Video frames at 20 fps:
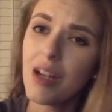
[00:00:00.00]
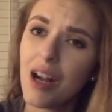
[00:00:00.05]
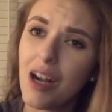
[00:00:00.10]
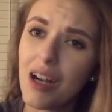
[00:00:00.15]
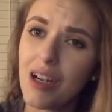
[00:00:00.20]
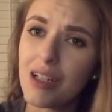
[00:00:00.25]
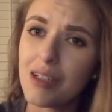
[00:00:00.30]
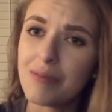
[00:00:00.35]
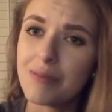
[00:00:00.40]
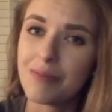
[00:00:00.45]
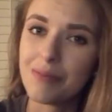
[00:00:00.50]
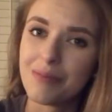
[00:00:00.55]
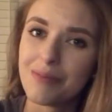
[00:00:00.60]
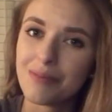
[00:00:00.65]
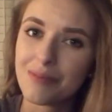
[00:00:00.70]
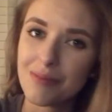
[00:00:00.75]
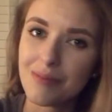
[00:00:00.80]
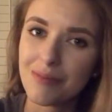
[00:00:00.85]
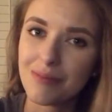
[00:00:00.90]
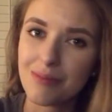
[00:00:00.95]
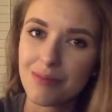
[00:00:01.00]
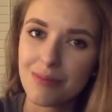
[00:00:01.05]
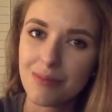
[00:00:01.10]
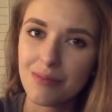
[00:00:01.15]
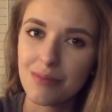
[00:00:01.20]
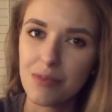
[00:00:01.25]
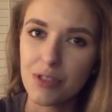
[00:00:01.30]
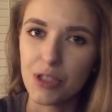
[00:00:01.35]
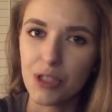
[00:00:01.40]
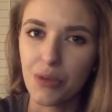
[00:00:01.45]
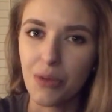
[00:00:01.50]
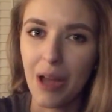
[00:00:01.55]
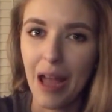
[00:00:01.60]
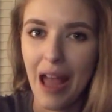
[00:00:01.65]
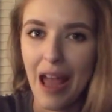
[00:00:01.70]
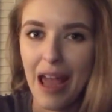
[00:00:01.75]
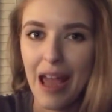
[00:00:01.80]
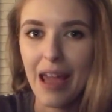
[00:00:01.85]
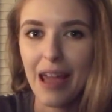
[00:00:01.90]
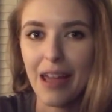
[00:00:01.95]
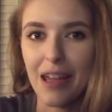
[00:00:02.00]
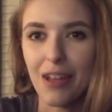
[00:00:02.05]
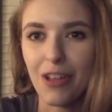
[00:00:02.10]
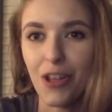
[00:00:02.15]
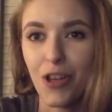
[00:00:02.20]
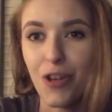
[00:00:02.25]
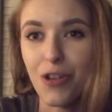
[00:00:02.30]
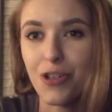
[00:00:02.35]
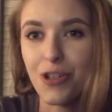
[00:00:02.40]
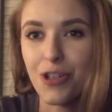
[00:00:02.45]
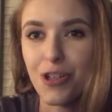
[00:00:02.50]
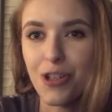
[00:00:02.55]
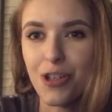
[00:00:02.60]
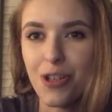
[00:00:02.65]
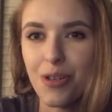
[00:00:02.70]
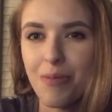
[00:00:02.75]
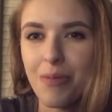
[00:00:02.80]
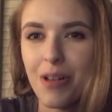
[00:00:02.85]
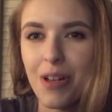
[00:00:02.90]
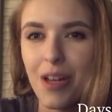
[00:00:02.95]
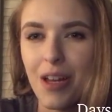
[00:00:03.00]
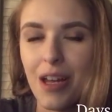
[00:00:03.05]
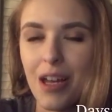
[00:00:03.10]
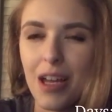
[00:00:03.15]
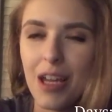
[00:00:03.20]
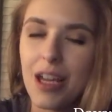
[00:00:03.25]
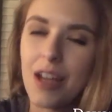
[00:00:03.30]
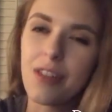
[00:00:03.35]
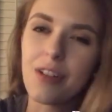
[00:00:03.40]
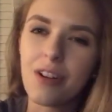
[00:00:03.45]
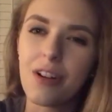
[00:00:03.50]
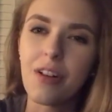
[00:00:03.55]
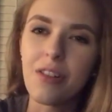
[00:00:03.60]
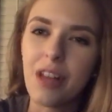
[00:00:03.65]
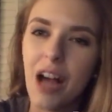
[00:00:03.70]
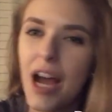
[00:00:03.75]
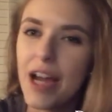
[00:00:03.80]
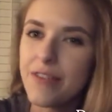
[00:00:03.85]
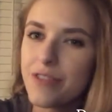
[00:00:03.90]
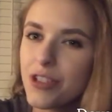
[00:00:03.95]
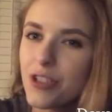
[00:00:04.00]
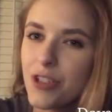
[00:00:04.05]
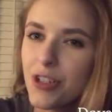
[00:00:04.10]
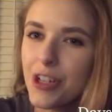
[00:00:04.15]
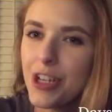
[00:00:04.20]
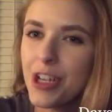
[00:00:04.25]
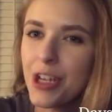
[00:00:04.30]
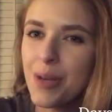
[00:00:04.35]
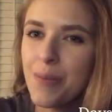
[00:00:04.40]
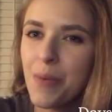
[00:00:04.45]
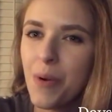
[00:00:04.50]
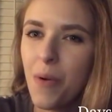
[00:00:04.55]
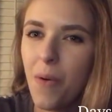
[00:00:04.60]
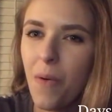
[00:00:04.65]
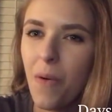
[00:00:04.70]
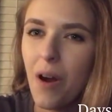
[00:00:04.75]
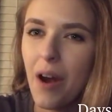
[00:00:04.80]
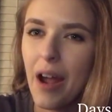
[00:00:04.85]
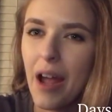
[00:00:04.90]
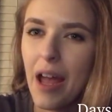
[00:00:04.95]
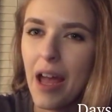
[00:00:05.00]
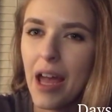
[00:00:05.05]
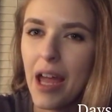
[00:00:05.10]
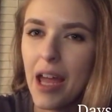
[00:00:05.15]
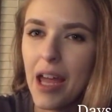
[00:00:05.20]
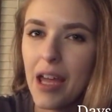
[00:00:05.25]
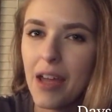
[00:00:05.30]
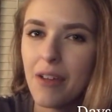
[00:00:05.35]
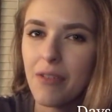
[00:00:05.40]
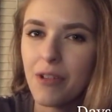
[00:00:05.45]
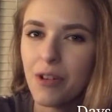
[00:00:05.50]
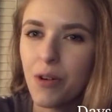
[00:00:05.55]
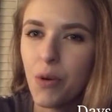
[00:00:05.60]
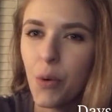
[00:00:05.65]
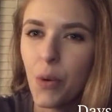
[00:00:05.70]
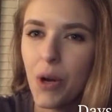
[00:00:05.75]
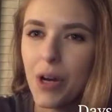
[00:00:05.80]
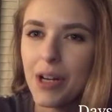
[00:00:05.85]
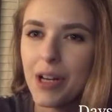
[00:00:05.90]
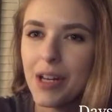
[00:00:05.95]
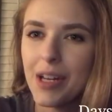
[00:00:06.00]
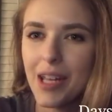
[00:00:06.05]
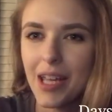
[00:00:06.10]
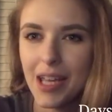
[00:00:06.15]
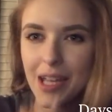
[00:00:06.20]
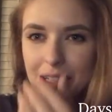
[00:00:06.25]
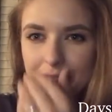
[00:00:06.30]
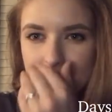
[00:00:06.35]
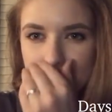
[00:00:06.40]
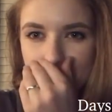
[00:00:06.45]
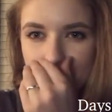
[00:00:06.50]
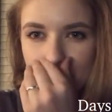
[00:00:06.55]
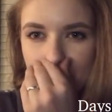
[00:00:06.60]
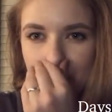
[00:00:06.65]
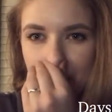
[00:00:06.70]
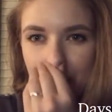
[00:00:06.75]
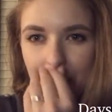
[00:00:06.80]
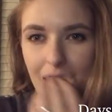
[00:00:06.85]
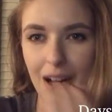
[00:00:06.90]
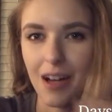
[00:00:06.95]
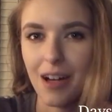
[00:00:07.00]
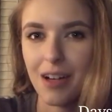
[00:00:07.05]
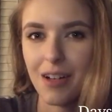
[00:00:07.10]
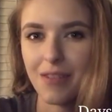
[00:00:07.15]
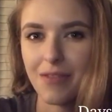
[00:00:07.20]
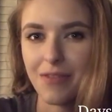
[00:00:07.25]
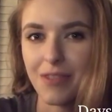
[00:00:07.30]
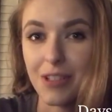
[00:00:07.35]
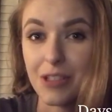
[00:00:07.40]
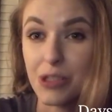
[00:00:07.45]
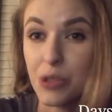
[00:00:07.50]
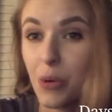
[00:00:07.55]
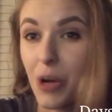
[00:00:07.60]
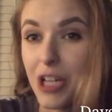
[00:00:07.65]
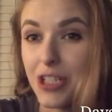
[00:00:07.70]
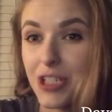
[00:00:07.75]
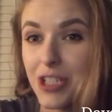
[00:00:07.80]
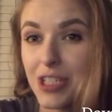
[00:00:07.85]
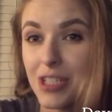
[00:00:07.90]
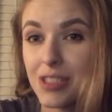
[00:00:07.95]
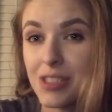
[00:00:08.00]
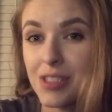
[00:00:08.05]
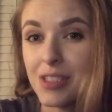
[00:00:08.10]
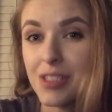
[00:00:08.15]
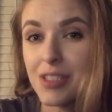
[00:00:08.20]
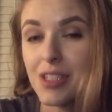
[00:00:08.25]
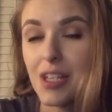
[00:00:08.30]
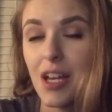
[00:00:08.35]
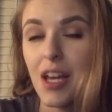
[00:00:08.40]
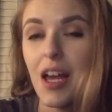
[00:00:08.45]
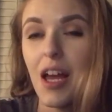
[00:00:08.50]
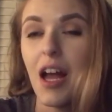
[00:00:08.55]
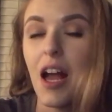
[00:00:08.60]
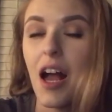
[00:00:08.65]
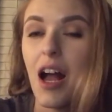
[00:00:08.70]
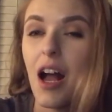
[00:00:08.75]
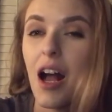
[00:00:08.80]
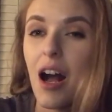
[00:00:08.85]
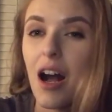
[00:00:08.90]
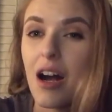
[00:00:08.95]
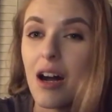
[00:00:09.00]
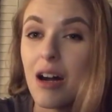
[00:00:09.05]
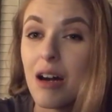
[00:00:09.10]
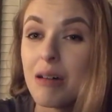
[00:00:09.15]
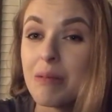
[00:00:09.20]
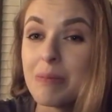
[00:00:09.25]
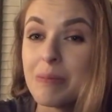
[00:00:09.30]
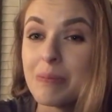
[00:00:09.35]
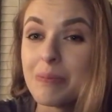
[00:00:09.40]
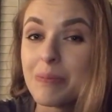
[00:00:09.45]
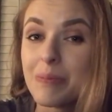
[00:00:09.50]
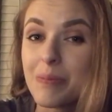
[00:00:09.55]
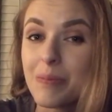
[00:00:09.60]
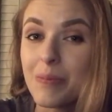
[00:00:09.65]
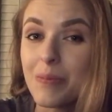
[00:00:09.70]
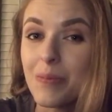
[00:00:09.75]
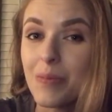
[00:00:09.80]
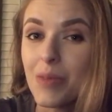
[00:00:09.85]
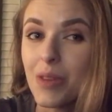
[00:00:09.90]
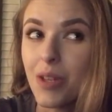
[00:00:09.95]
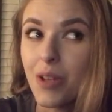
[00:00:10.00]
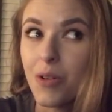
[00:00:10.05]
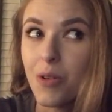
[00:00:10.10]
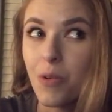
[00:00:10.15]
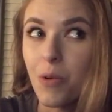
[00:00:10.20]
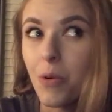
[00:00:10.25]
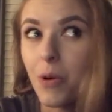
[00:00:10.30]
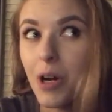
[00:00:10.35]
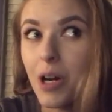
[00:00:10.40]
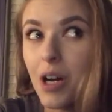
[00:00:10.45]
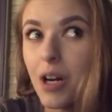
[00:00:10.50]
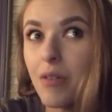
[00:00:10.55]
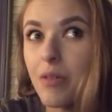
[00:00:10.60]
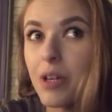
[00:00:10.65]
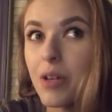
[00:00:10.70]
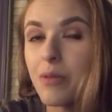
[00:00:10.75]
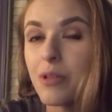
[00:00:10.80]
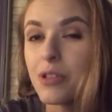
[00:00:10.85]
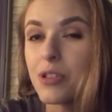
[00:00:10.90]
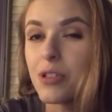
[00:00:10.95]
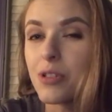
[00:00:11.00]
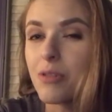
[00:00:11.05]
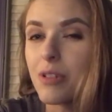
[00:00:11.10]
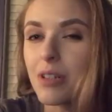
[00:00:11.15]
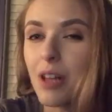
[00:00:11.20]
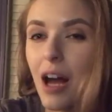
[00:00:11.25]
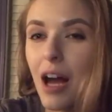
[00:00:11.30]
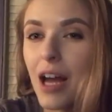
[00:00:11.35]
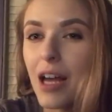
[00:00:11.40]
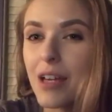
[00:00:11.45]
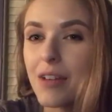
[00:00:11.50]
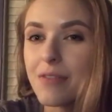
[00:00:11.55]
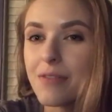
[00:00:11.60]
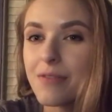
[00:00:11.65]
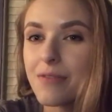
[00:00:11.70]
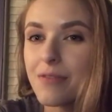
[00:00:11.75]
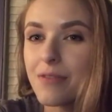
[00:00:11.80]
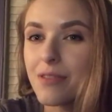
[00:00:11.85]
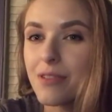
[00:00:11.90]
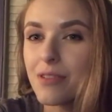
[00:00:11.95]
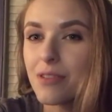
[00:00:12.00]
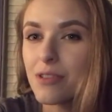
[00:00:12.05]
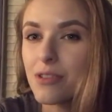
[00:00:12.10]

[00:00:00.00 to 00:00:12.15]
do a YouTube, either a live stream or a recorded answering of these questions. Or we will do a live